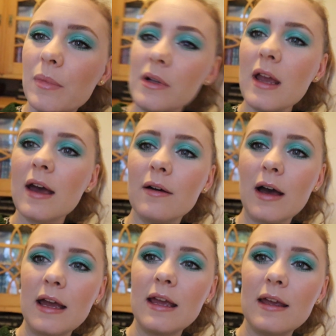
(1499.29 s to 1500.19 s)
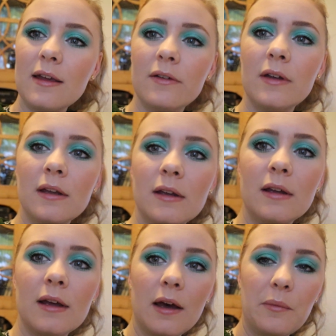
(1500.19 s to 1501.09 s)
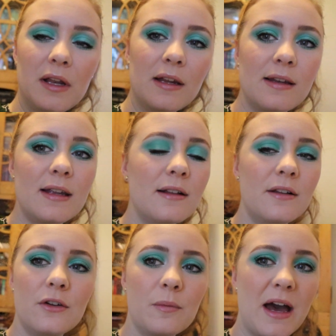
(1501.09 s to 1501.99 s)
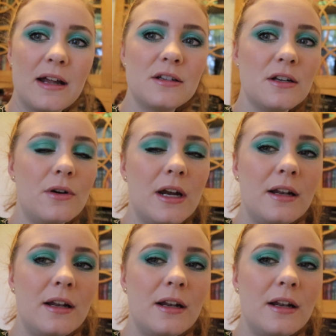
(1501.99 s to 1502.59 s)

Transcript: But yeah, I mean, it didn't look patchy or